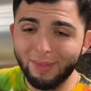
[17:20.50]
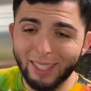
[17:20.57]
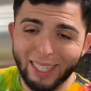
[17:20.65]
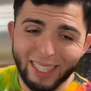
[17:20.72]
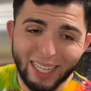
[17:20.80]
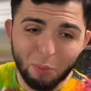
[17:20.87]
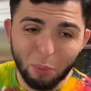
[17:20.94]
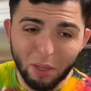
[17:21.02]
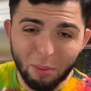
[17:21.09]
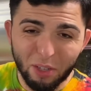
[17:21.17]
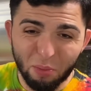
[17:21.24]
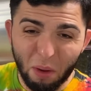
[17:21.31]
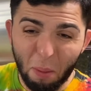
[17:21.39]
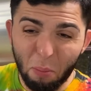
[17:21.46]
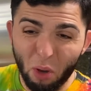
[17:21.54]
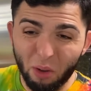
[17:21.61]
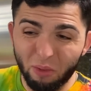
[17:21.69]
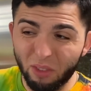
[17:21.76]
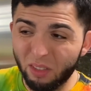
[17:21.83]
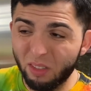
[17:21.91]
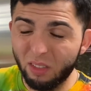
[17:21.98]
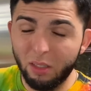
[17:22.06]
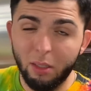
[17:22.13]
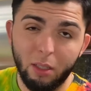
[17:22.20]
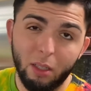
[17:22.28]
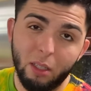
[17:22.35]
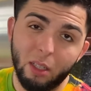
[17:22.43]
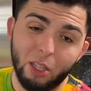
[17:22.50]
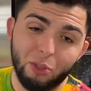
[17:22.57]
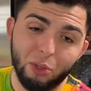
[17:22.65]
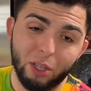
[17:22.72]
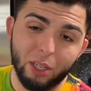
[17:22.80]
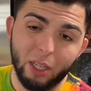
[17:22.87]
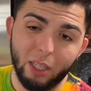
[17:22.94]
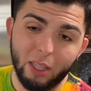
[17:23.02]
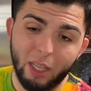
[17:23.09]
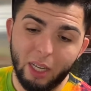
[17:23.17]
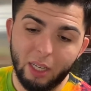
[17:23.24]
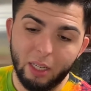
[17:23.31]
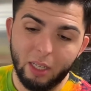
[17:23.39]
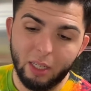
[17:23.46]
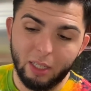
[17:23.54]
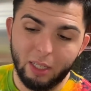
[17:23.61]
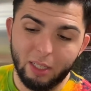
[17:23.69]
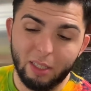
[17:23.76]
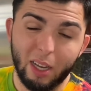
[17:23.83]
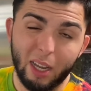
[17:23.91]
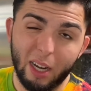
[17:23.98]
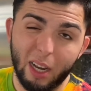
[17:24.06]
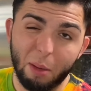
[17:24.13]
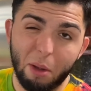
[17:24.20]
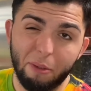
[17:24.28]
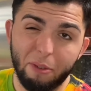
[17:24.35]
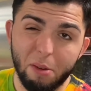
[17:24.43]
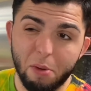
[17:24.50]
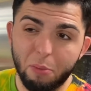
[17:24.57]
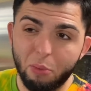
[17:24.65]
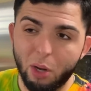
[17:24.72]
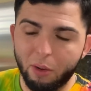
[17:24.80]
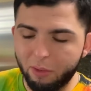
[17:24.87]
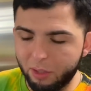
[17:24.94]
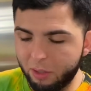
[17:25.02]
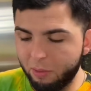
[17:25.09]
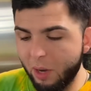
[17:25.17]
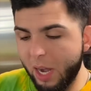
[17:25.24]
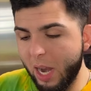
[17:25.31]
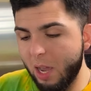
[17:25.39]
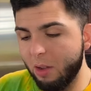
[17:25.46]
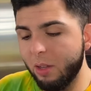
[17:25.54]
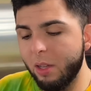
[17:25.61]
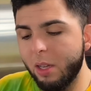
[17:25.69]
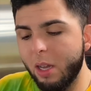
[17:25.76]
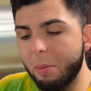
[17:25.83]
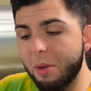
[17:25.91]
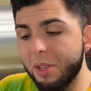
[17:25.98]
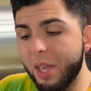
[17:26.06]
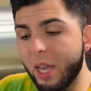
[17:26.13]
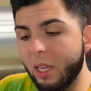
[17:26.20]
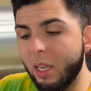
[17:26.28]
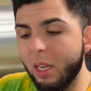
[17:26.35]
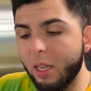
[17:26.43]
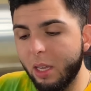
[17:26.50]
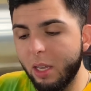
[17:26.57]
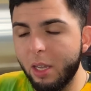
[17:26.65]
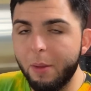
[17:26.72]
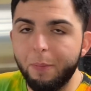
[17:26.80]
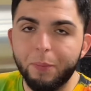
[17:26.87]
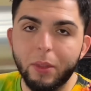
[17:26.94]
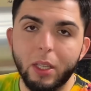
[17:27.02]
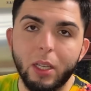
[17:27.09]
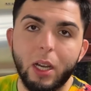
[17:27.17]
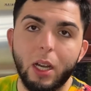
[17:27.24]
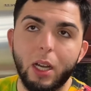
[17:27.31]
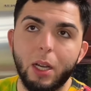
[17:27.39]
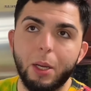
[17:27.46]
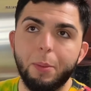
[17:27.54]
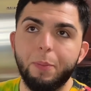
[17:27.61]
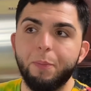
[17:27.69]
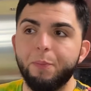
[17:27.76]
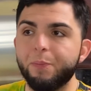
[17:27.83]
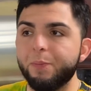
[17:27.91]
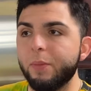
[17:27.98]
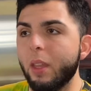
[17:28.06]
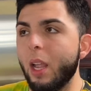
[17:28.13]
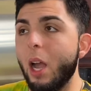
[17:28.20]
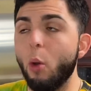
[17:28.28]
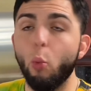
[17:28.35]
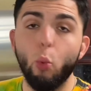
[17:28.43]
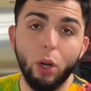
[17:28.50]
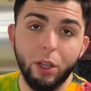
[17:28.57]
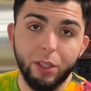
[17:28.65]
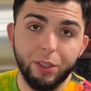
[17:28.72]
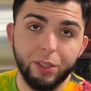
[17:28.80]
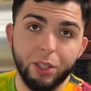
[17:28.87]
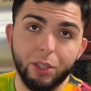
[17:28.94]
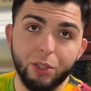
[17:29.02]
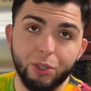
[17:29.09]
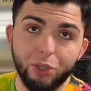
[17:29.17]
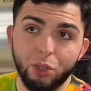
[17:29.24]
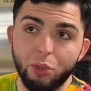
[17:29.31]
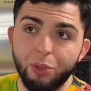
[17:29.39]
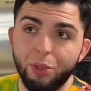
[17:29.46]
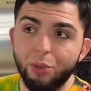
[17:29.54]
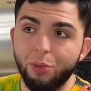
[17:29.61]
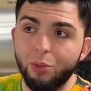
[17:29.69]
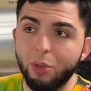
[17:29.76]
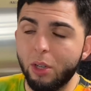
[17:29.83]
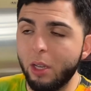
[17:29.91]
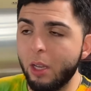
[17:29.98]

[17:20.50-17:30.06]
and that's pretty much my breakfast. I try to get that. That's kind of like my favorite breakfast right now. I'm on that kick. I was gonna show you